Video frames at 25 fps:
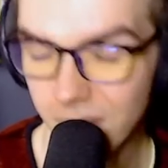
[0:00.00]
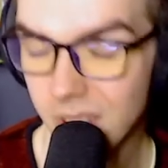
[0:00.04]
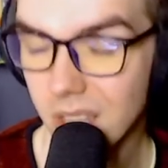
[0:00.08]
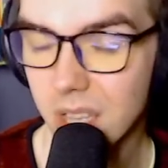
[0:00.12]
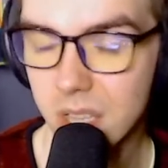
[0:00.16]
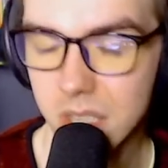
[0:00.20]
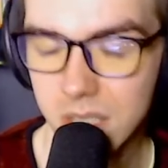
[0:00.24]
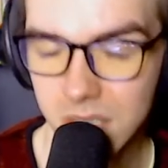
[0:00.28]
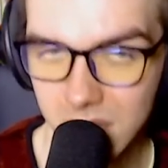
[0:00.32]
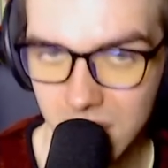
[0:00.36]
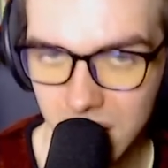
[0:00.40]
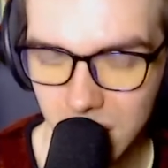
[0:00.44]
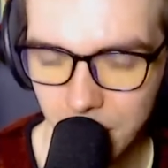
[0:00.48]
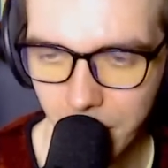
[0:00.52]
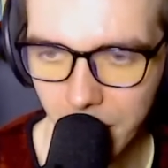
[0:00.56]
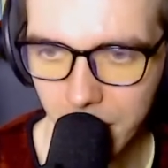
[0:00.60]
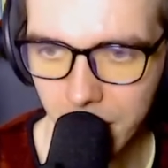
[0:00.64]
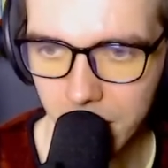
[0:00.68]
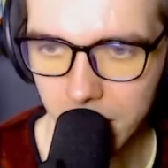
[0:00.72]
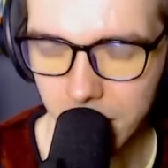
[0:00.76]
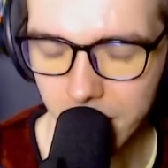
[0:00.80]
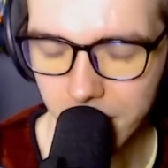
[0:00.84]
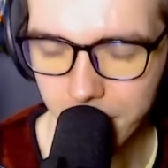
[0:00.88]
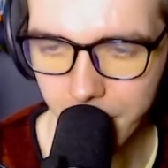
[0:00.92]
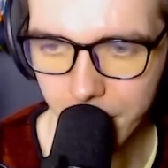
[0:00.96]
at least in
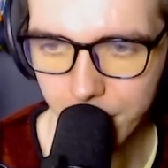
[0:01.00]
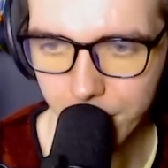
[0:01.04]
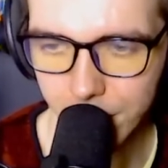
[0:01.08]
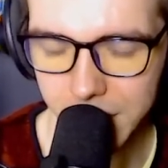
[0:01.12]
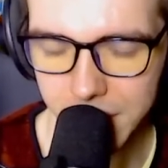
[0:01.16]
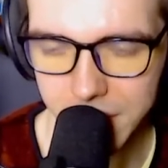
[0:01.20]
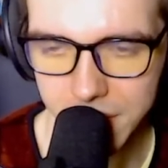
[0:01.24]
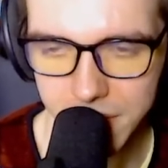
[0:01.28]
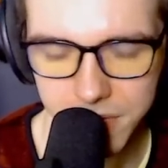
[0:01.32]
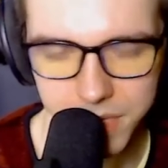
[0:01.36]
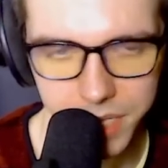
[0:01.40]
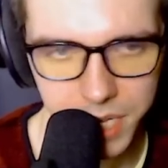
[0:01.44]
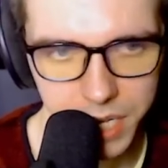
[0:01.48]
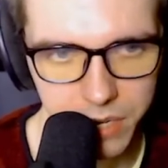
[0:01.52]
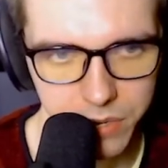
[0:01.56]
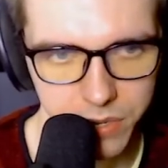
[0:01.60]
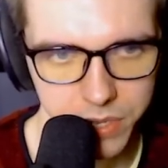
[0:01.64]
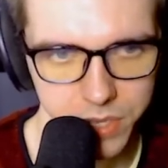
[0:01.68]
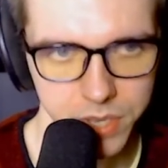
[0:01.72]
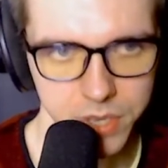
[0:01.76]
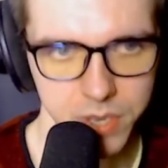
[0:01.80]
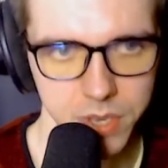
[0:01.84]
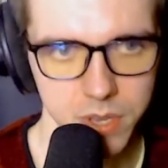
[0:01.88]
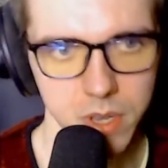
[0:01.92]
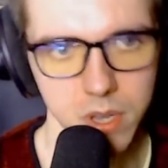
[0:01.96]
my in my recent
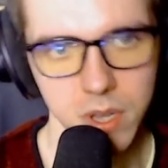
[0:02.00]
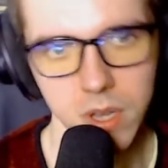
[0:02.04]
years.